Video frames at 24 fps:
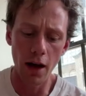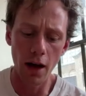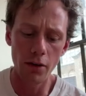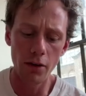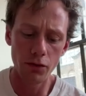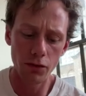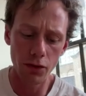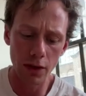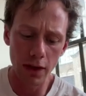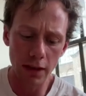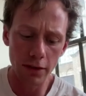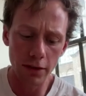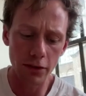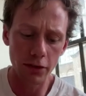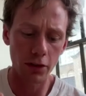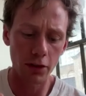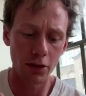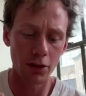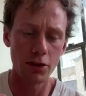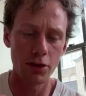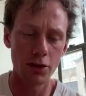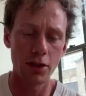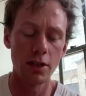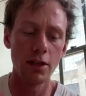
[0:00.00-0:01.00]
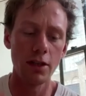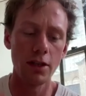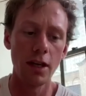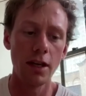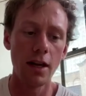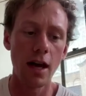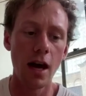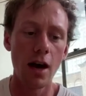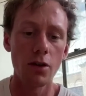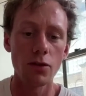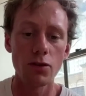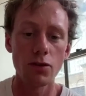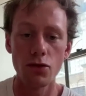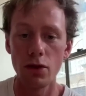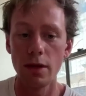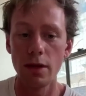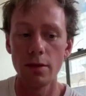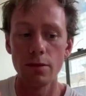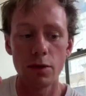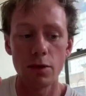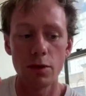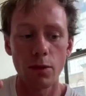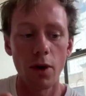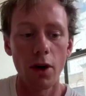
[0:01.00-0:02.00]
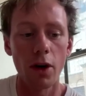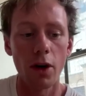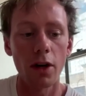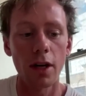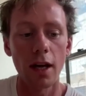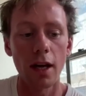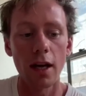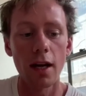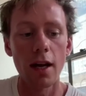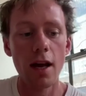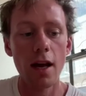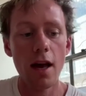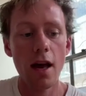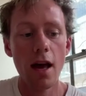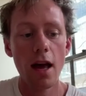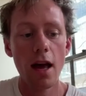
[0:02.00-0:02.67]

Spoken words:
research in how dreams work. And